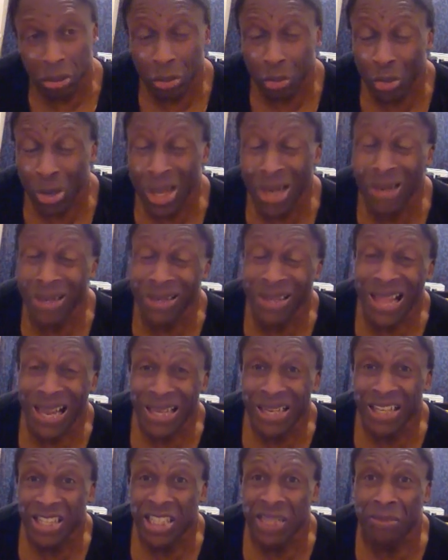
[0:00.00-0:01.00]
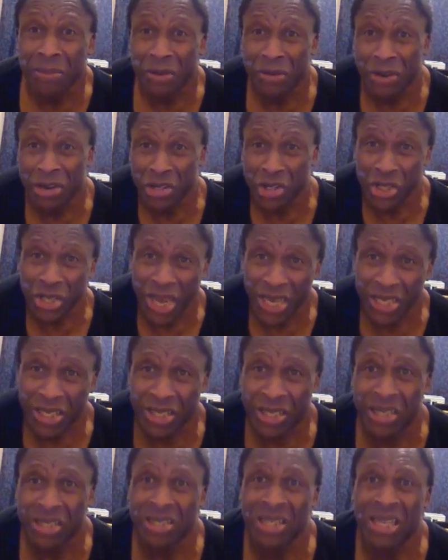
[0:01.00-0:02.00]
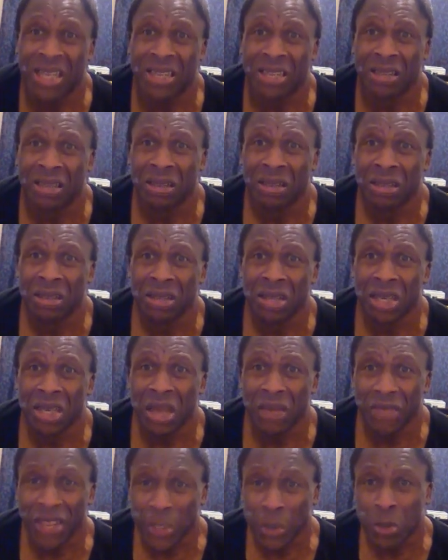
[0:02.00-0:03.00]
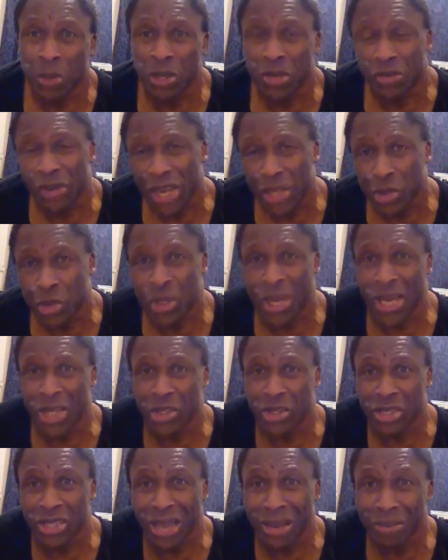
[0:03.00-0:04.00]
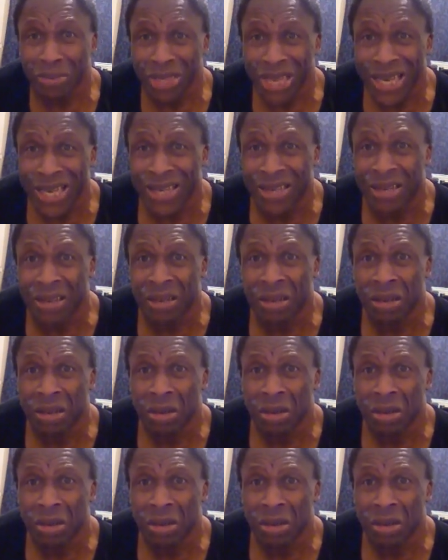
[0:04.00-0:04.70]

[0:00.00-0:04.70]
Well, that needs to be re-educated, doesn't it? You know, that's where the re-education comes in.